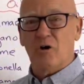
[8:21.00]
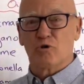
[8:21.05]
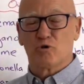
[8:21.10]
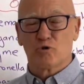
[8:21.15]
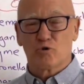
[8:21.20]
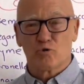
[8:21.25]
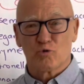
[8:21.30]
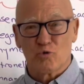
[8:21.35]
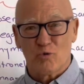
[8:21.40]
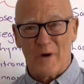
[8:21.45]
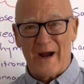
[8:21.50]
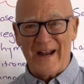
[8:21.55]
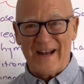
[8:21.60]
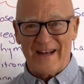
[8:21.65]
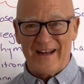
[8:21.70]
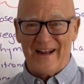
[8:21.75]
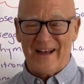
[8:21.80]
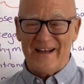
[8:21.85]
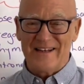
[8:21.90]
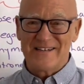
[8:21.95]
great
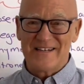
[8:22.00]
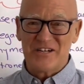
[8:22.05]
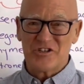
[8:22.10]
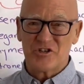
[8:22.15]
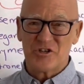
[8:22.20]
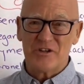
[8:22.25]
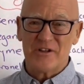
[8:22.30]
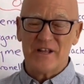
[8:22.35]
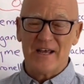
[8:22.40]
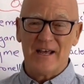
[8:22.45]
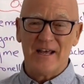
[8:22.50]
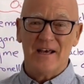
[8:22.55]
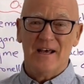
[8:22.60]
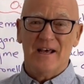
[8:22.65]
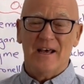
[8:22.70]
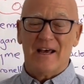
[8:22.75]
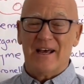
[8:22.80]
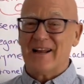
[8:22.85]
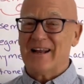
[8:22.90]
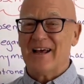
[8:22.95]
addition there.
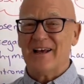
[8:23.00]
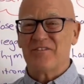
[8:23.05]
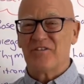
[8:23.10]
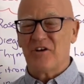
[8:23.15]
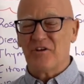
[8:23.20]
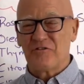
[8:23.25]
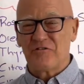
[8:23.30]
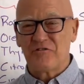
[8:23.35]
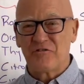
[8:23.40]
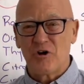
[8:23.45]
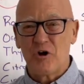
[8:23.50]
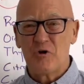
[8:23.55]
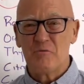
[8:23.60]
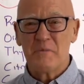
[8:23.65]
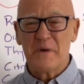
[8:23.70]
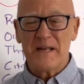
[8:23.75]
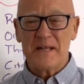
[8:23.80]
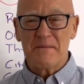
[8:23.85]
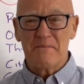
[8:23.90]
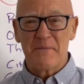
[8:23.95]
It has so
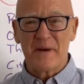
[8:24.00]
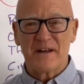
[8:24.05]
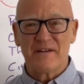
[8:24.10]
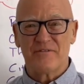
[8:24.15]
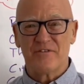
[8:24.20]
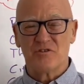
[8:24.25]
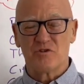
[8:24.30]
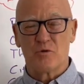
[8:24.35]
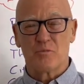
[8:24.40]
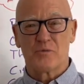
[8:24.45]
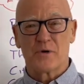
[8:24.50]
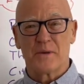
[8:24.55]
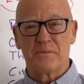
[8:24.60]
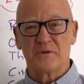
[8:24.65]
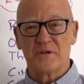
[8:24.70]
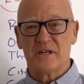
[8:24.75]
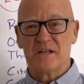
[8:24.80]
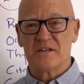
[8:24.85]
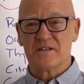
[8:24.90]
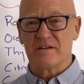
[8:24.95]
many beneficial
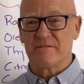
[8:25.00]
properties.